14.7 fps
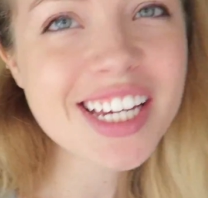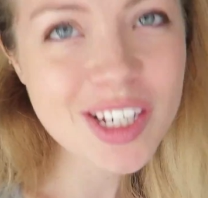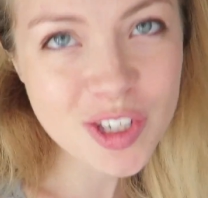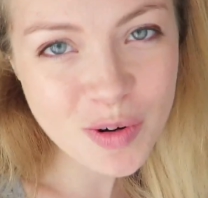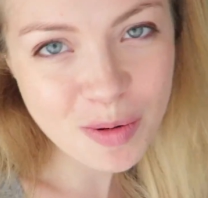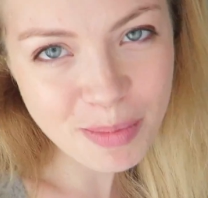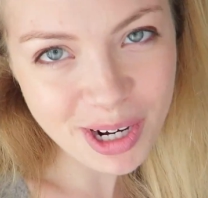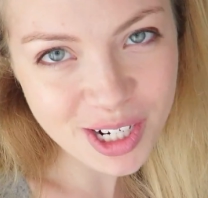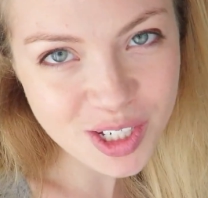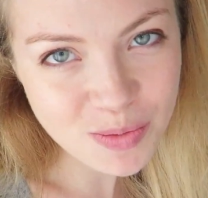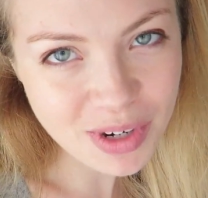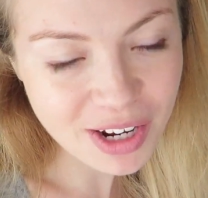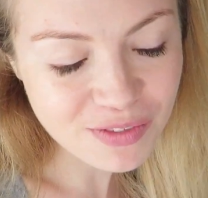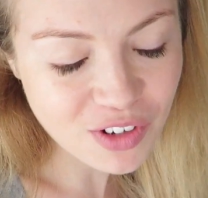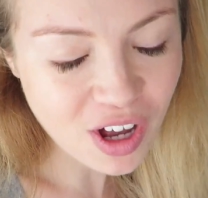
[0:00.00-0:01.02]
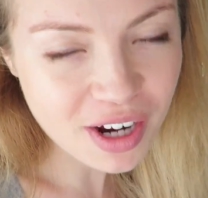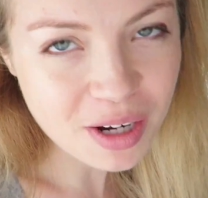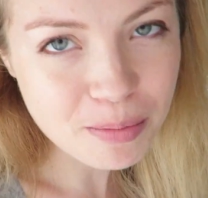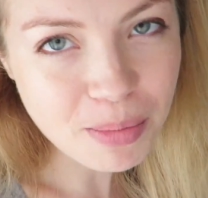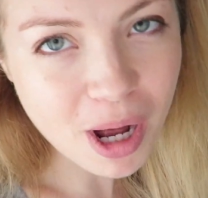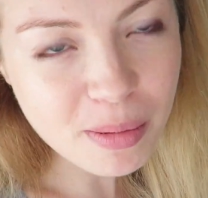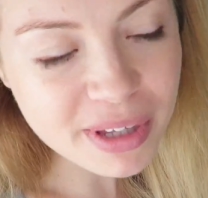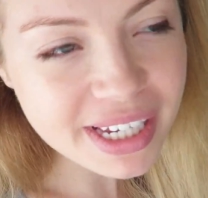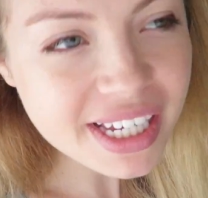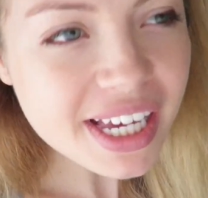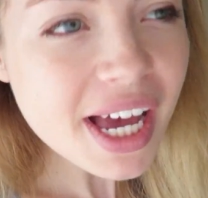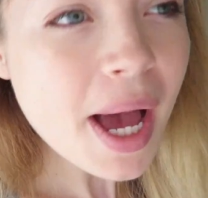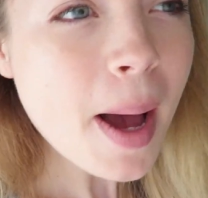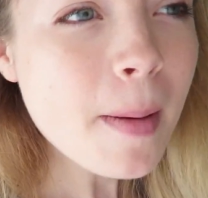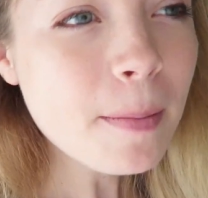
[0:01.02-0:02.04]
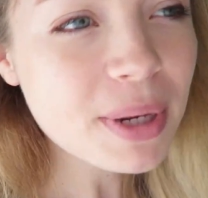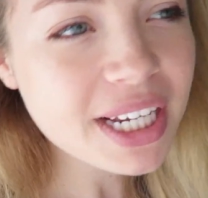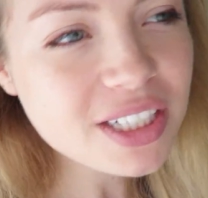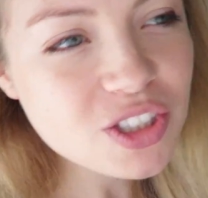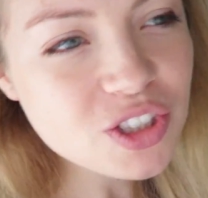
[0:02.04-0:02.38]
get too embarrassed when I vlog in public, but I